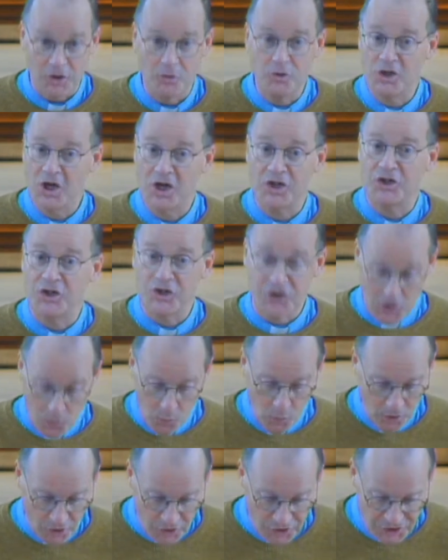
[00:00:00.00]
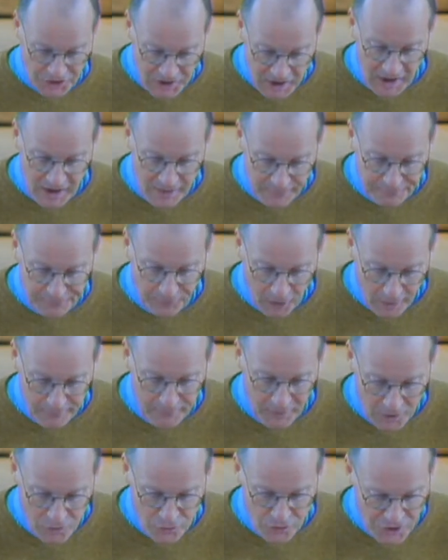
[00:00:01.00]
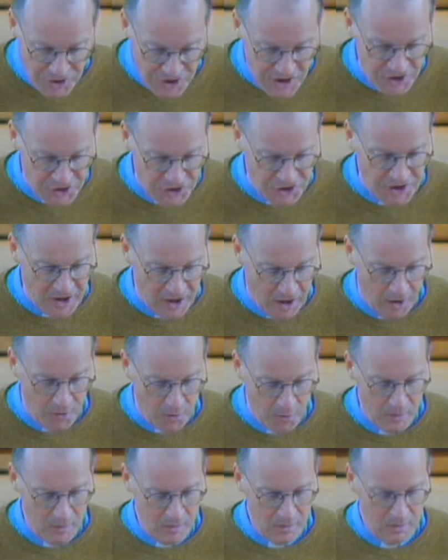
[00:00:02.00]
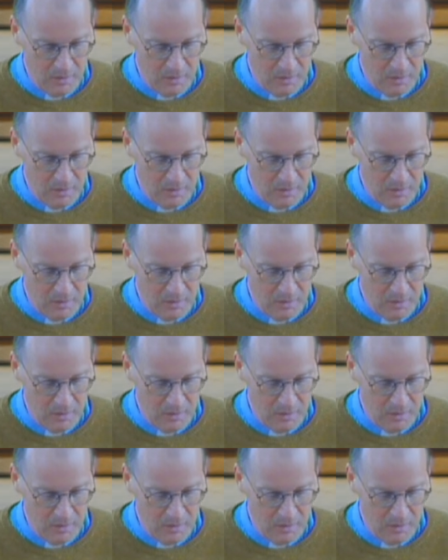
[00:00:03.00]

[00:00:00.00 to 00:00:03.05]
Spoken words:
just as it was nearly 500 years ago,